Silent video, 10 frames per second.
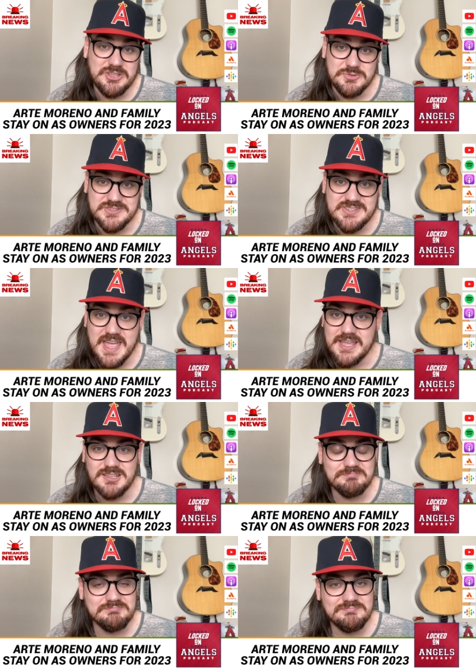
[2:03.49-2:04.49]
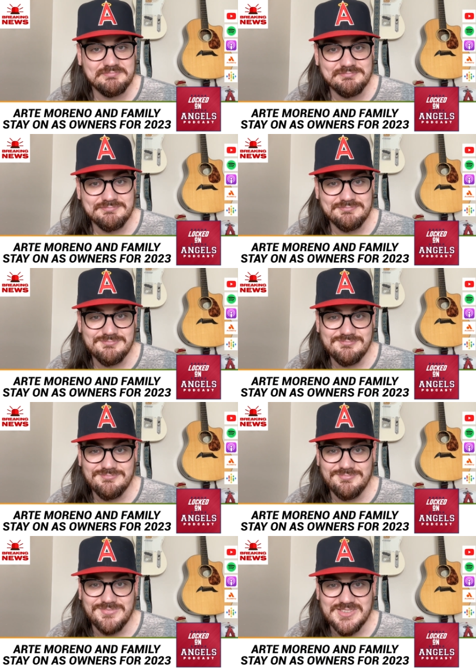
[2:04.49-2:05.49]
who's staying.
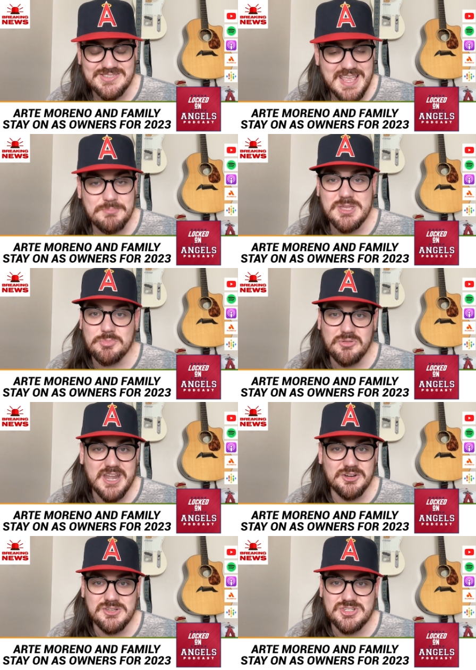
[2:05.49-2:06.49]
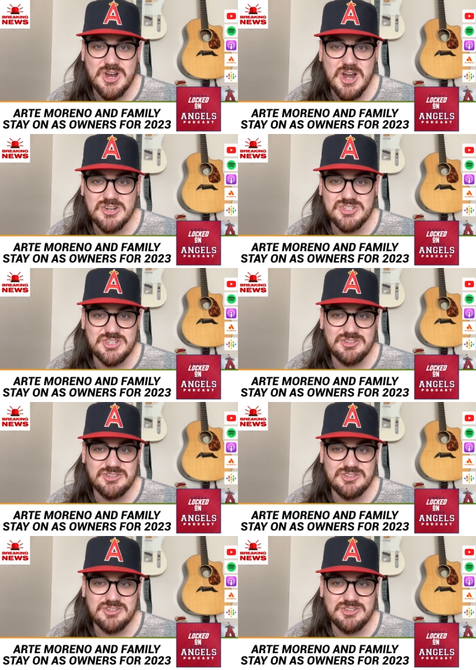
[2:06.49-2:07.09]
The same people that are in charge